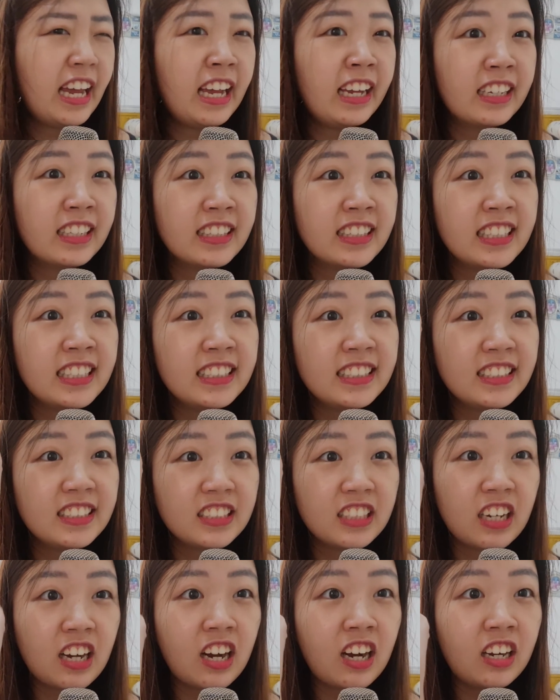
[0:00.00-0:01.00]
acne
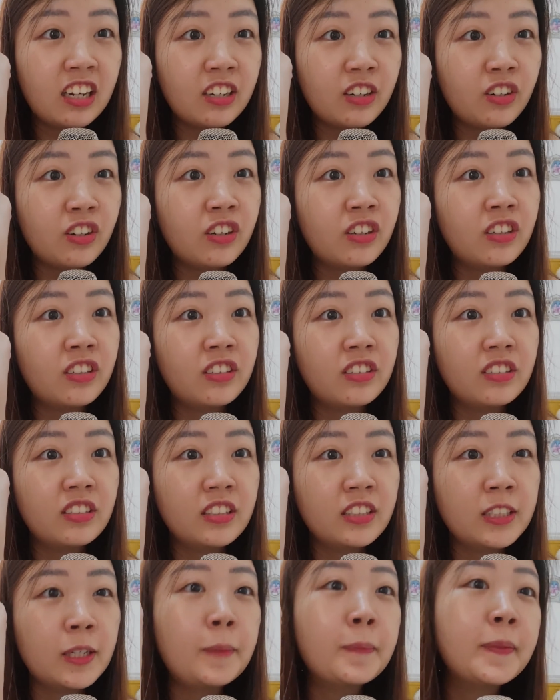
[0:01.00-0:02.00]
scar or
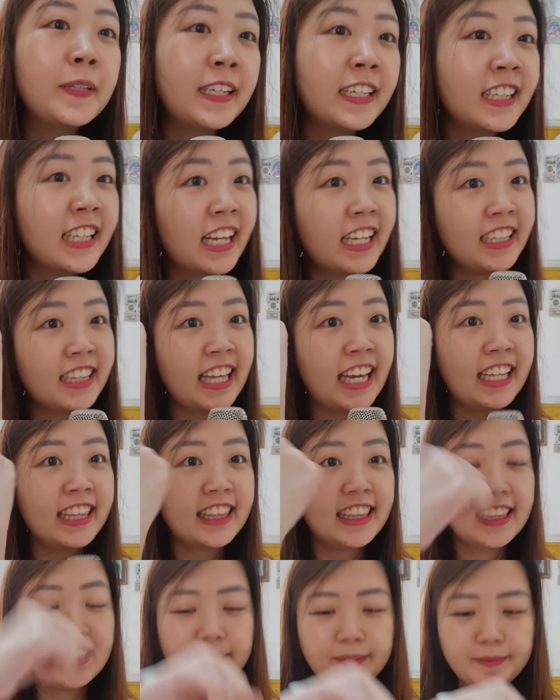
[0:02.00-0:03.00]
something like that.